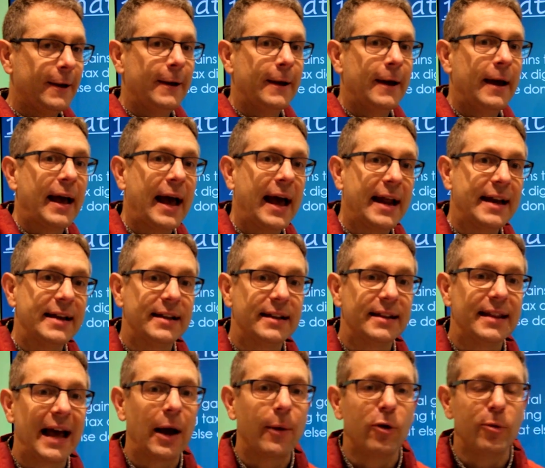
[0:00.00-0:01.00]
and that
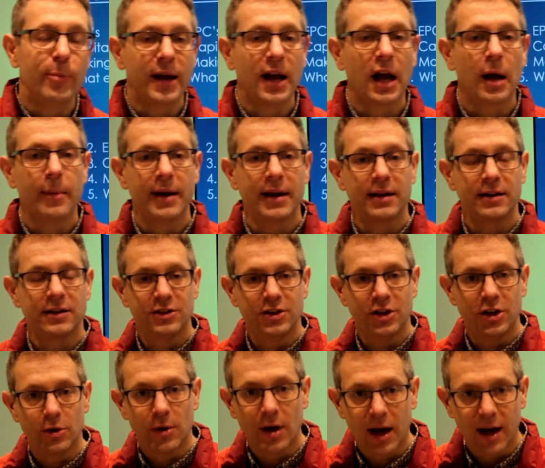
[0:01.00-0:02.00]
will be coming to
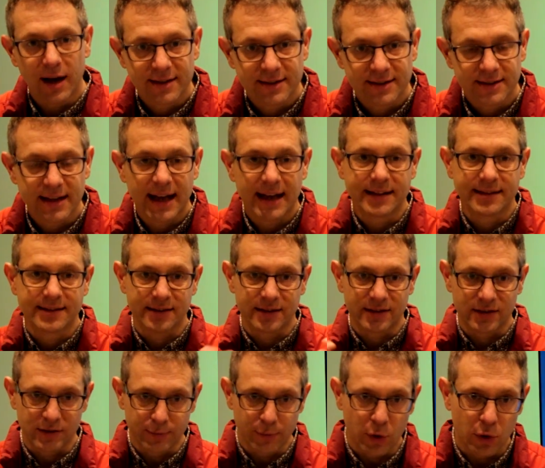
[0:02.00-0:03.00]
us as
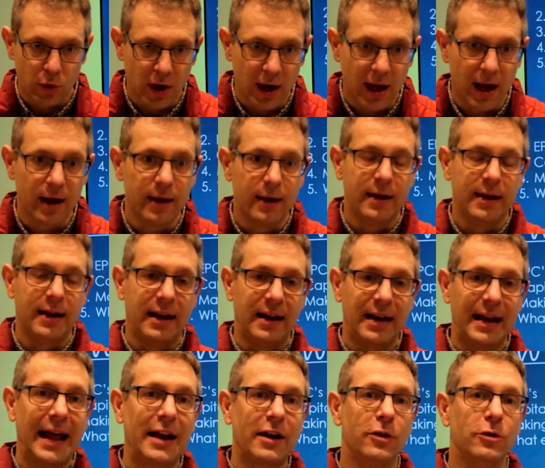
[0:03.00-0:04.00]
smaller
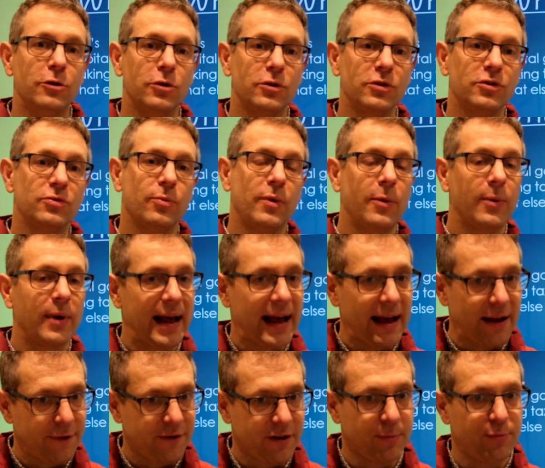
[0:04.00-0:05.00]
landlords. We will have
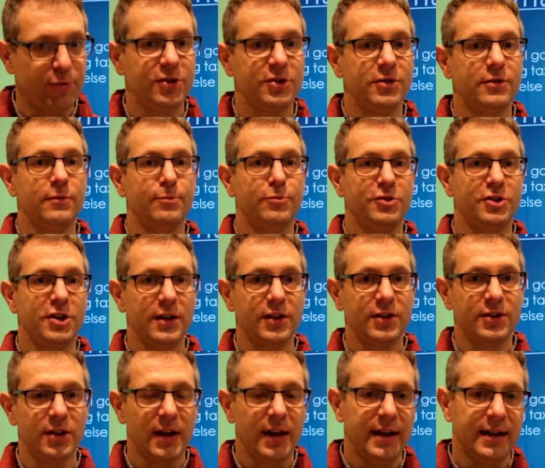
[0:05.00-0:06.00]
to produce
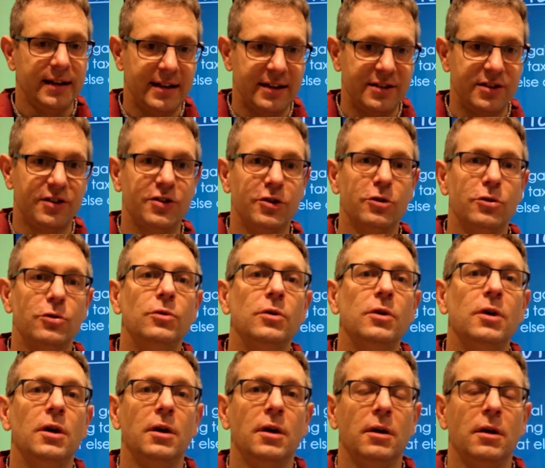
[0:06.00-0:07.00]
digital
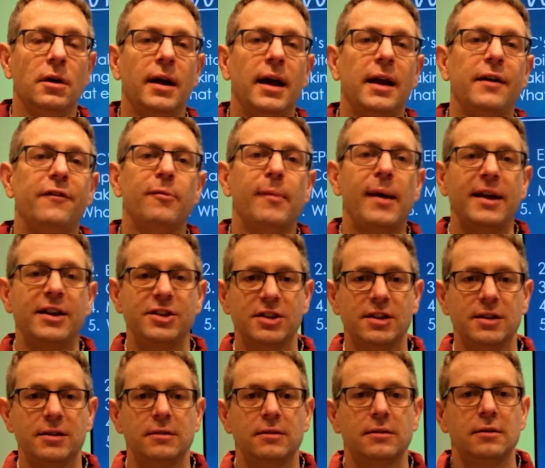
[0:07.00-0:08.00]
information
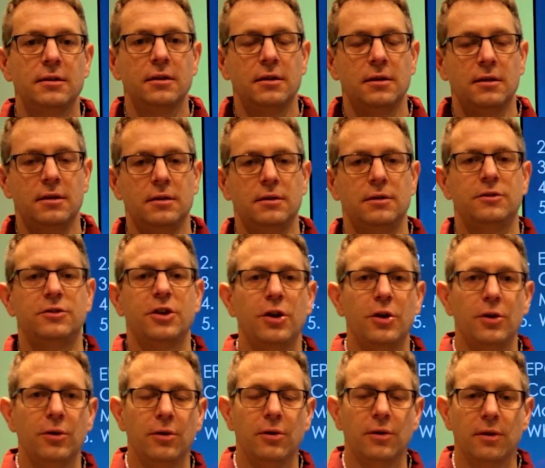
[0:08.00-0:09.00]
to
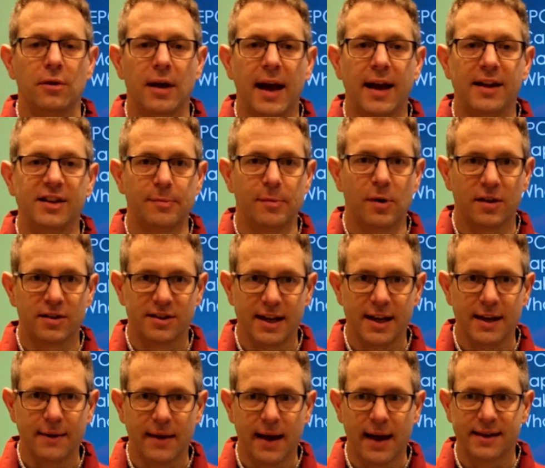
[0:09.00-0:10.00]
HMRC
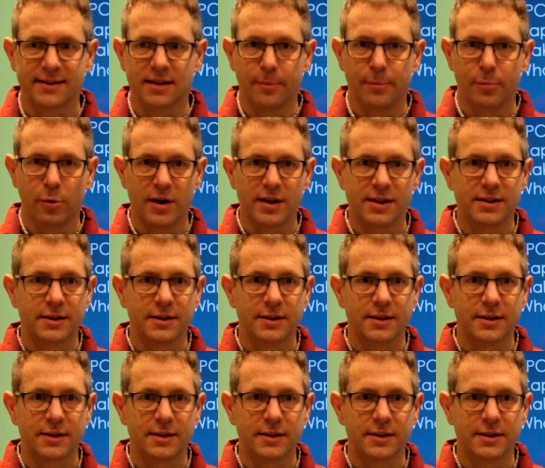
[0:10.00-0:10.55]
at some point.